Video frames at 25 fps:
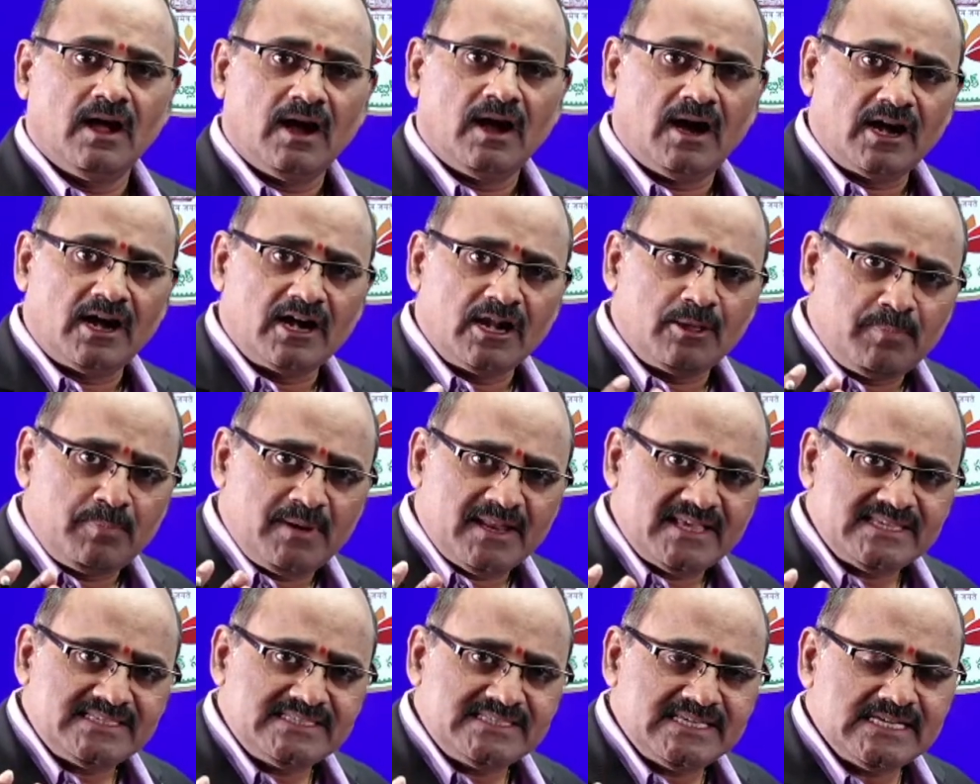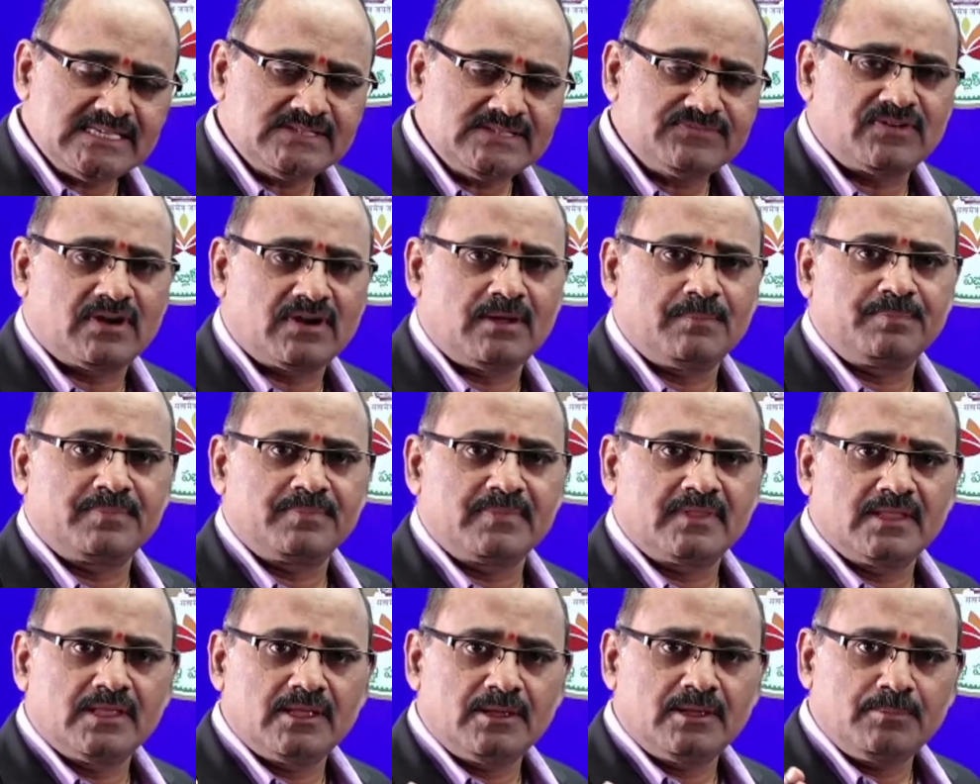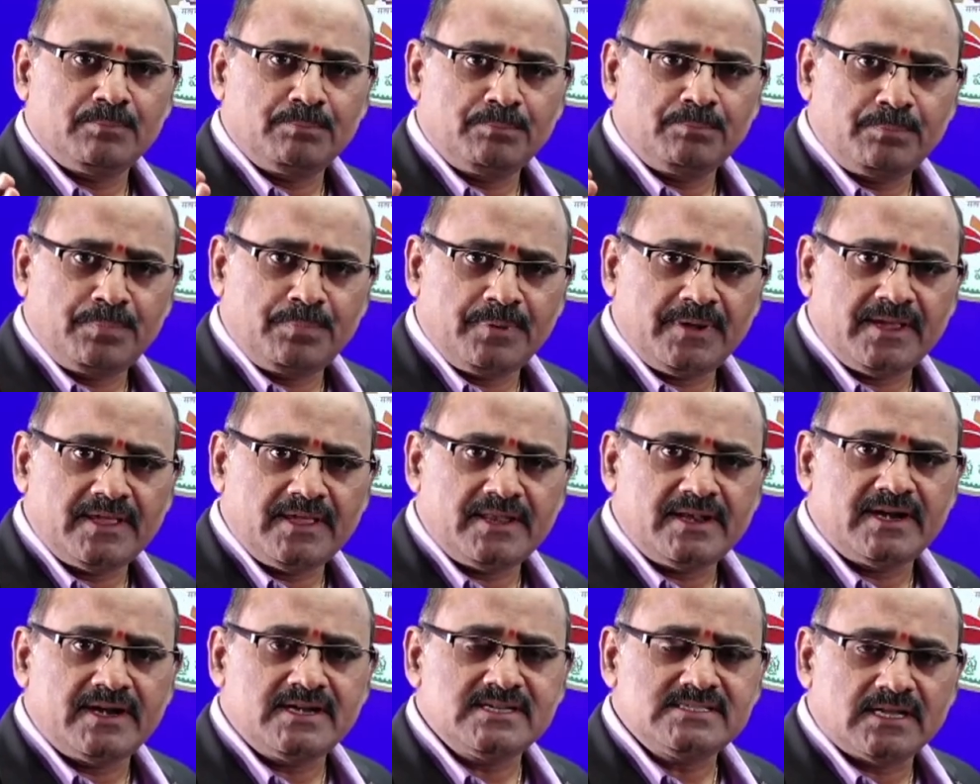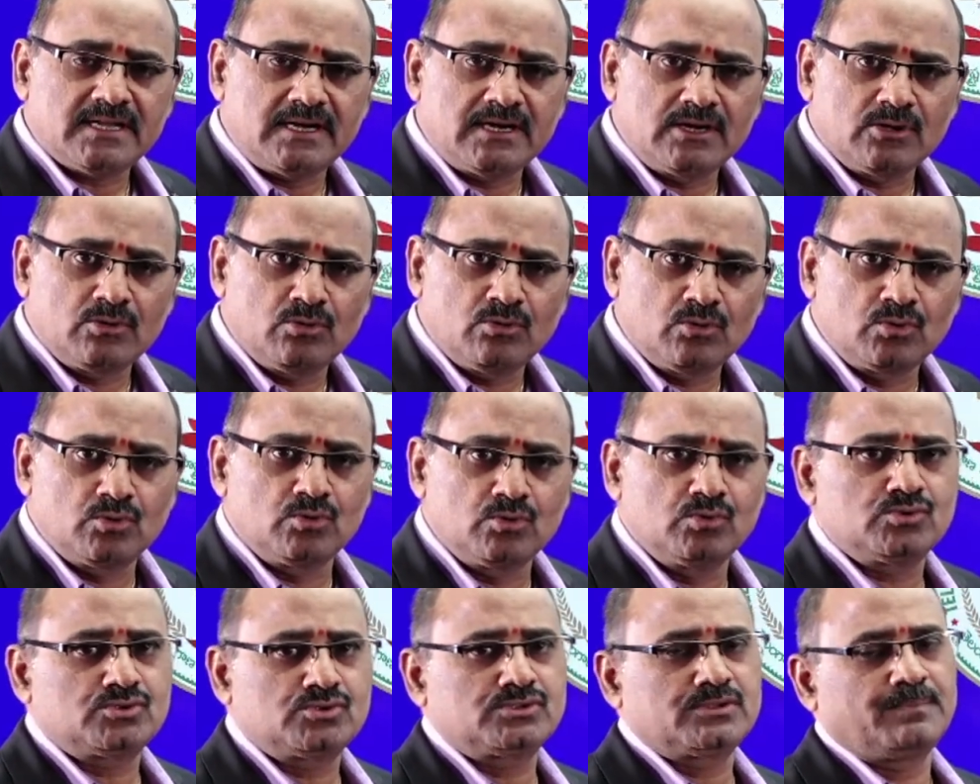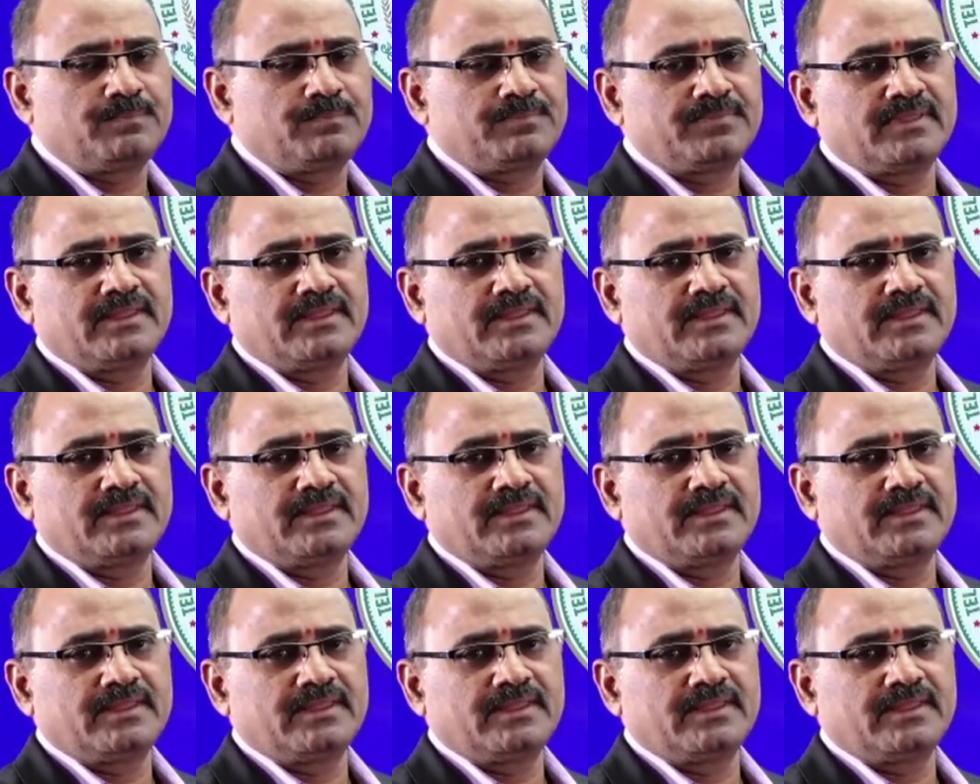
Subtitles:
and blessings from parents and gurus